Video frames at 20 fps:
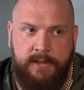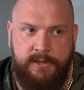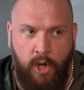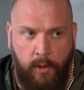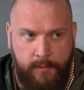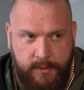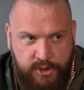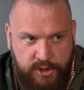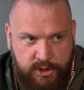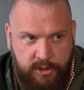And the
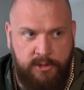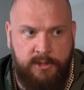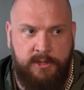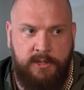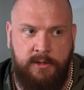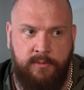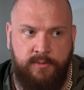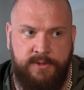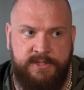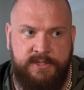
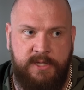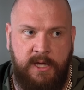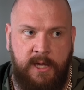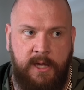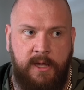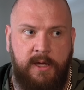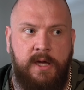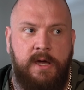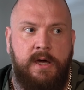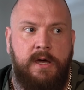opportunity was
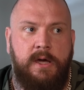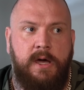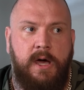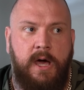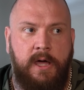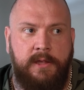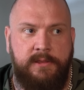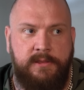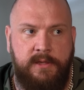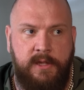there.
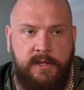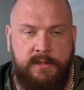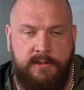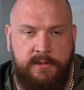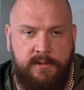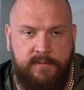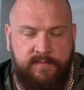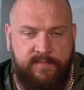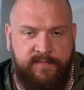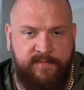Mm-hmm.
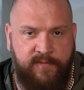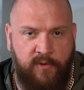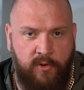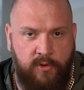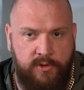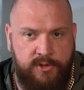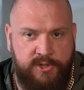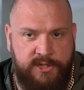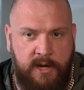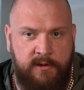And
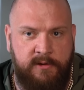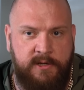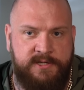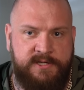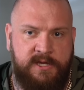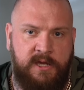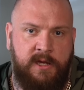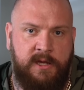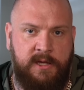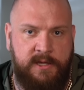for Gerry to
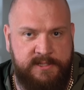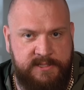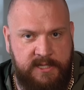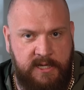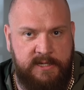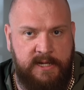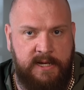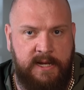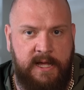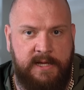say he's
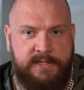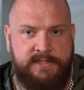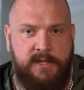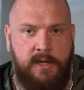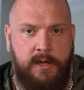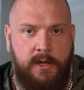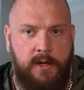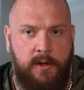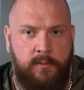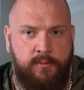seen her last
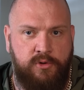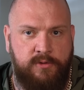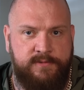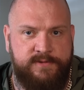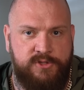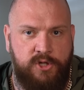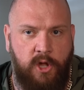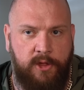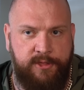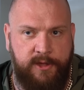
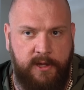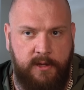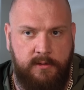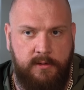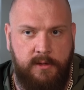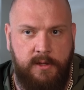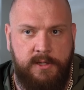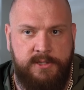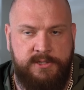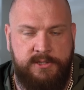proves nothing.
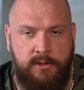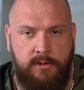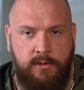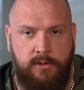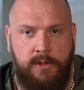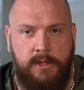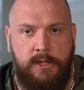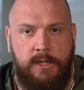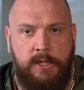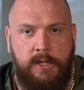
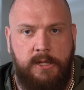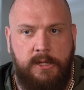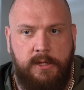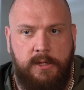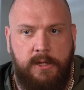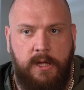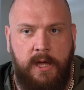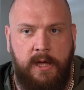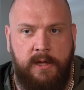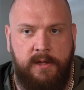So
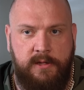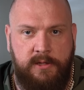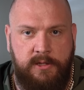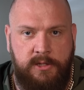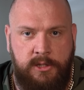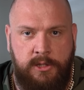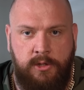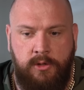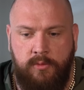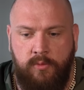
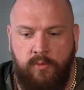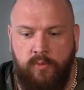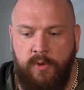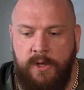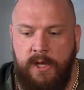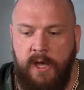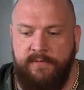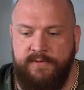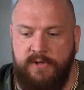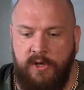
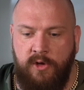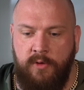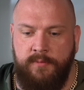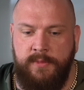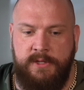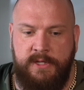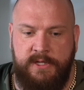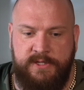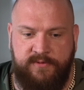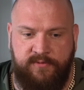we have to
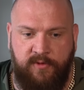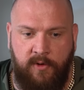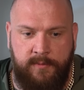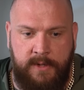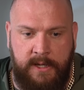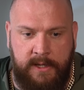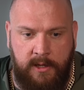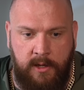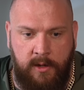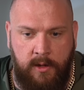come at this
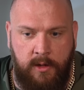from like